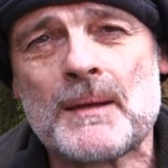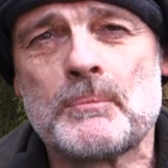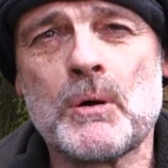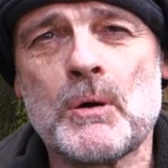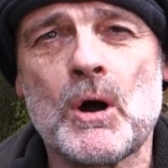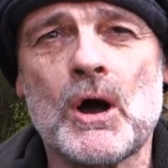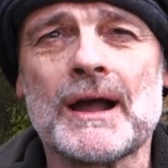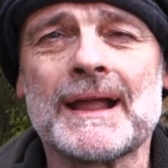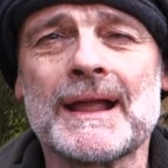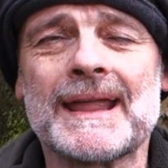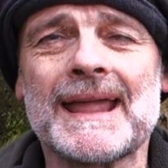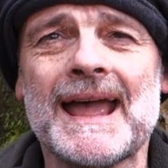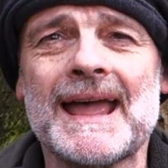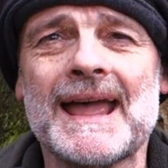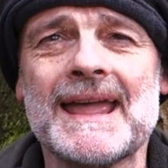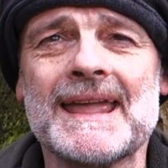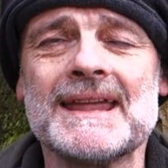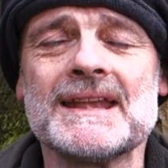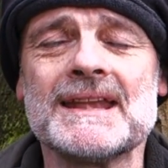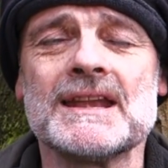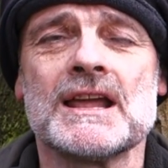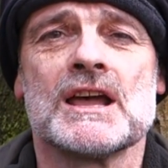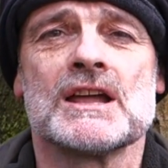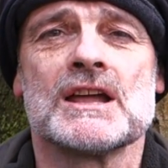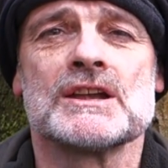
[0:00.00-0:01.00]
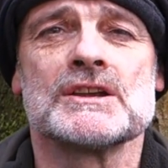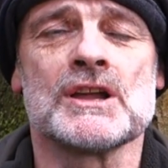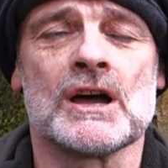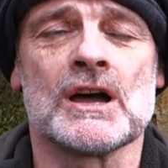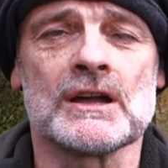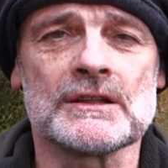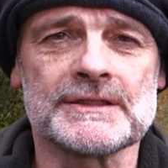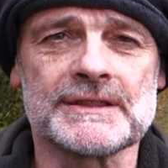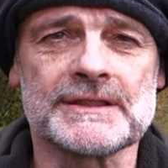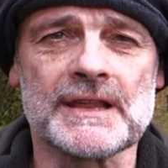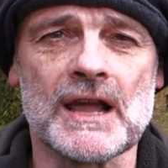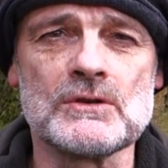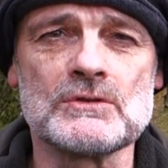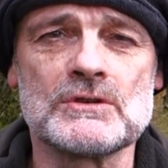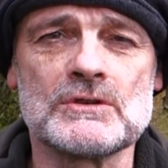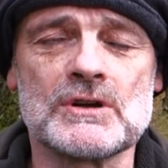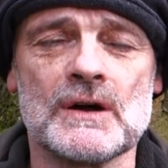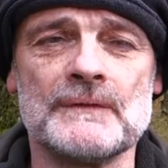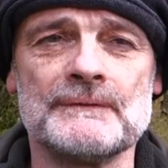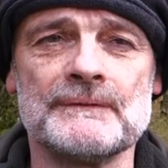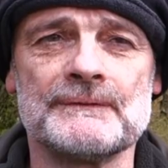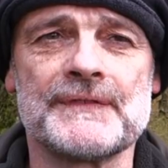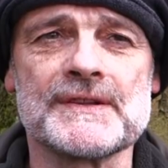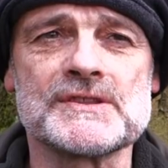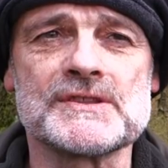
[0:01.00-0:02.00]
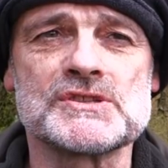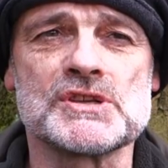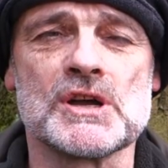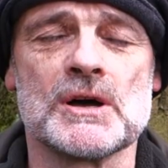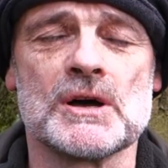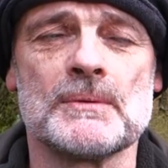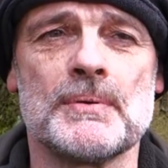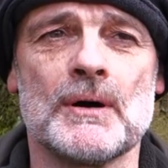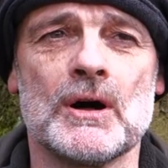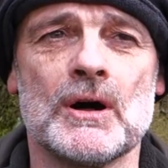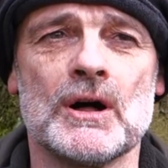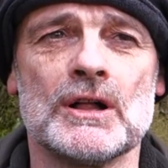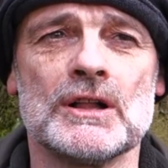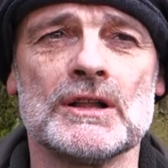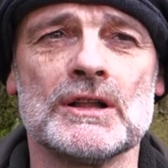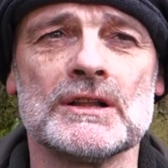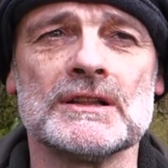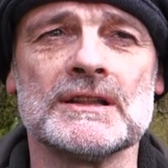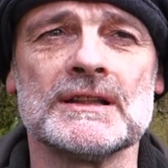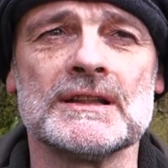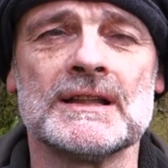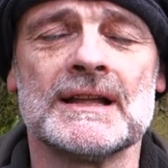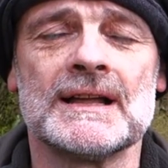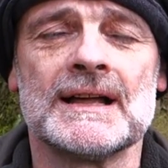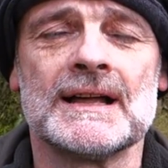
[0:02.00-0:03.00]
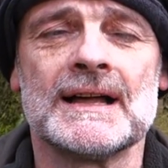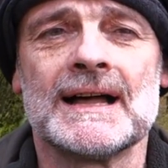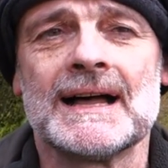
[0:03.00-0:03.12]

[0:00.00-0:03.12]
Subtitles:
But again, not so comfortable,